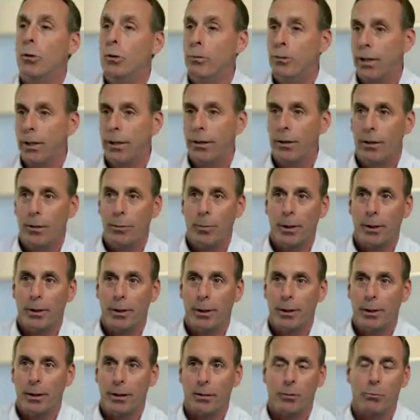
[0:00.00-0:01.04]
moved into the
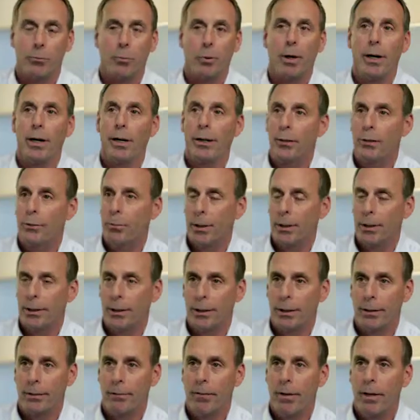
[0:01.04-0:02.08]
building, it's a brand new
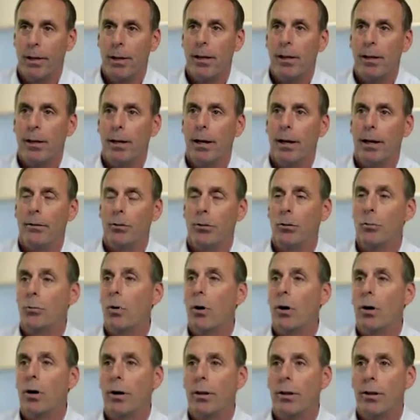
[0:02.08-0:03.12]
building. So
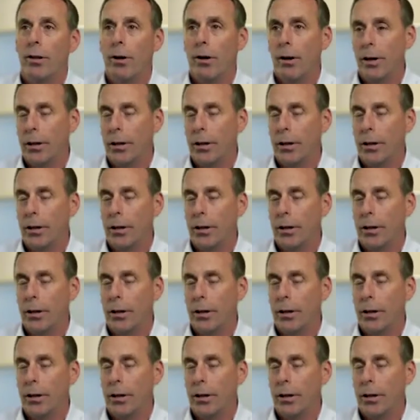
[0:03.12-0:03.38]
part of the